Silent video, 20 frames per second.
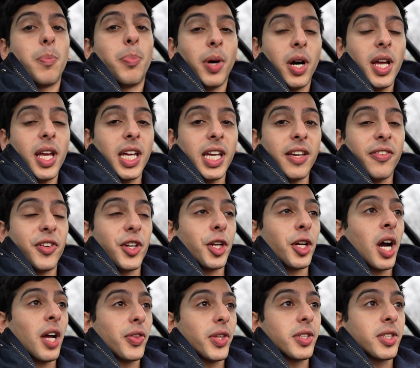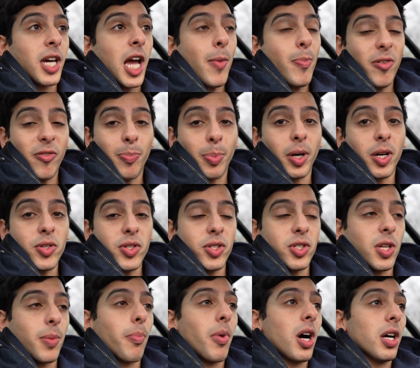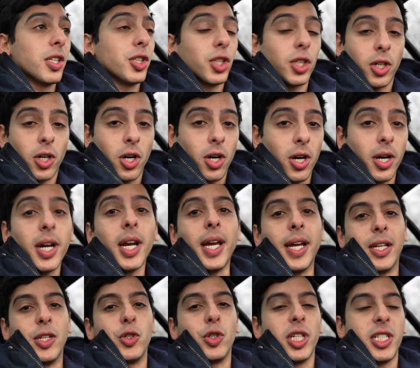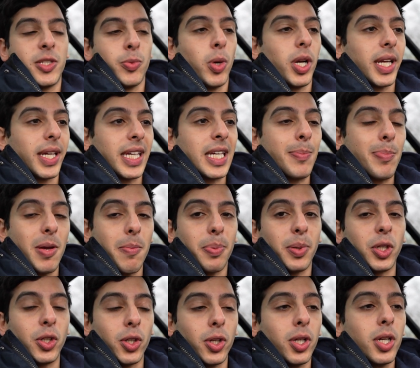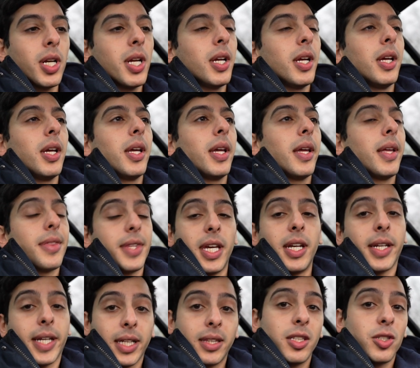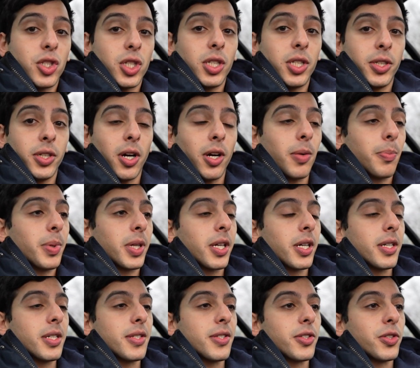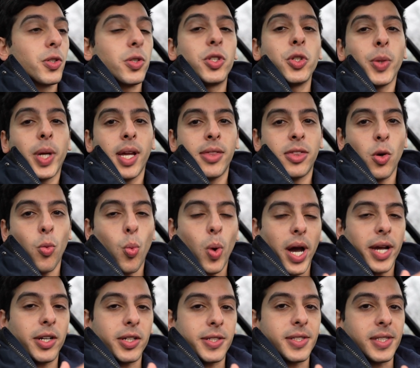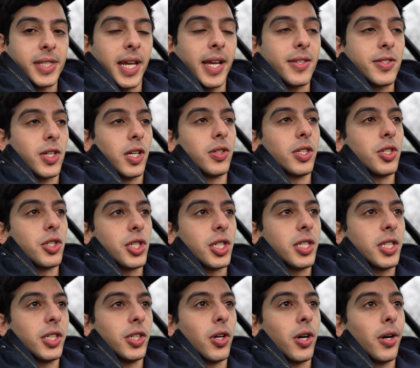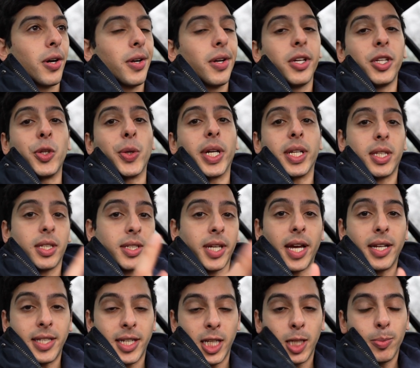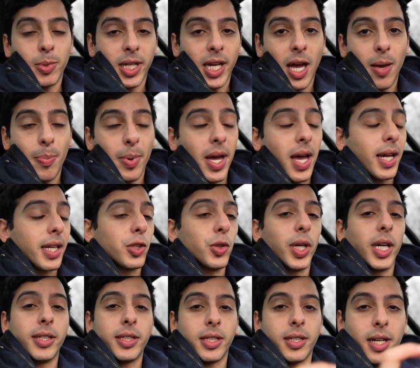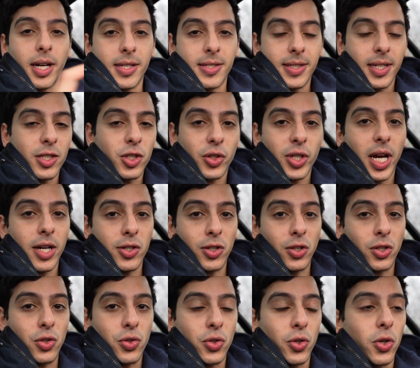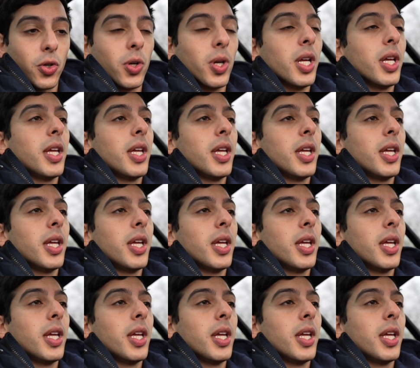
But if you're not the type of person to mod your car and you just want to keep it pure, then get the GTR, because you do get the wider stance on the GTR, you get the titanium catback, you get the 9-stage traction control.